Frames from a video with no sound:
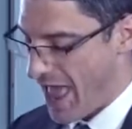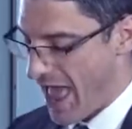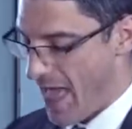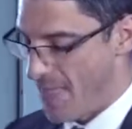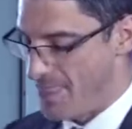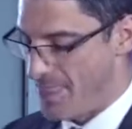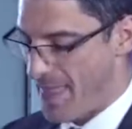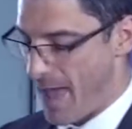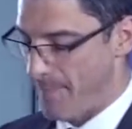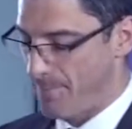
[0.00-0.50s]

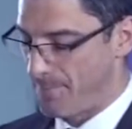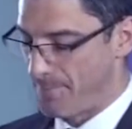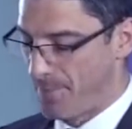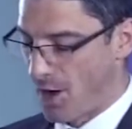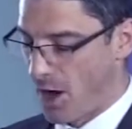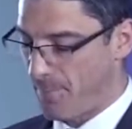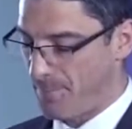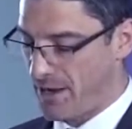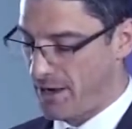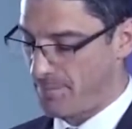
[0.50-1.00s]
and their
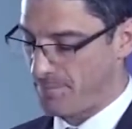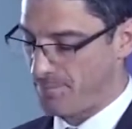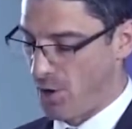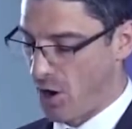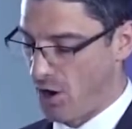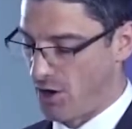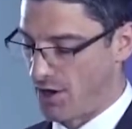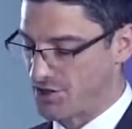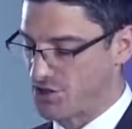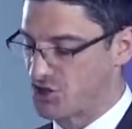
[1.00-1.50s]
puppet
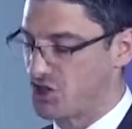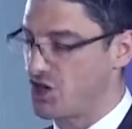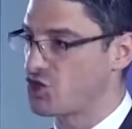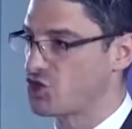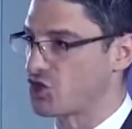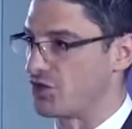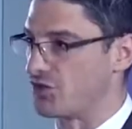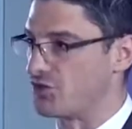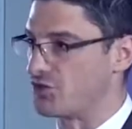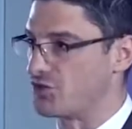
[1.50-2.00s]

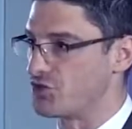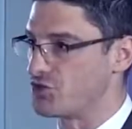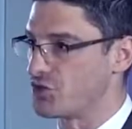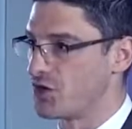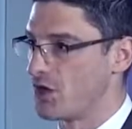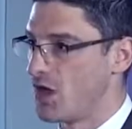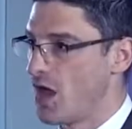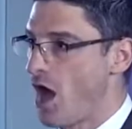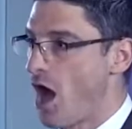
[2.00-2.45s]
politicians